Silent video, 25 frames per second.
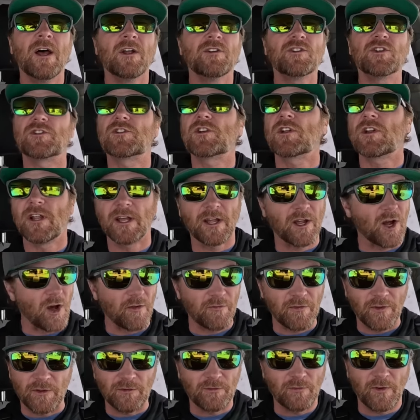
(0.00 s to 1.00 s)
just click
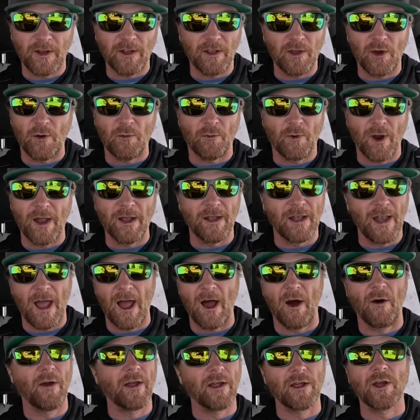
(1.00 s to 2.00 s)
off this video right
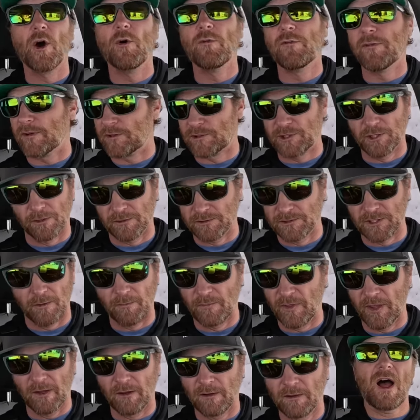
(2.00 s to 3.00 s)
now and go fishing or
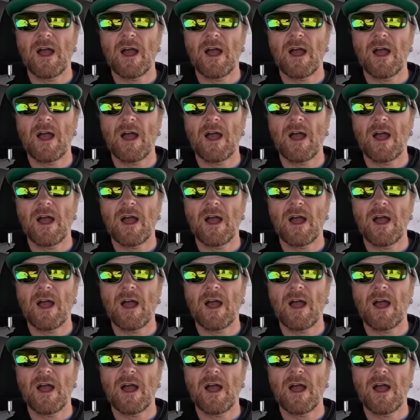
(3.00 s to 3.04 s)
something.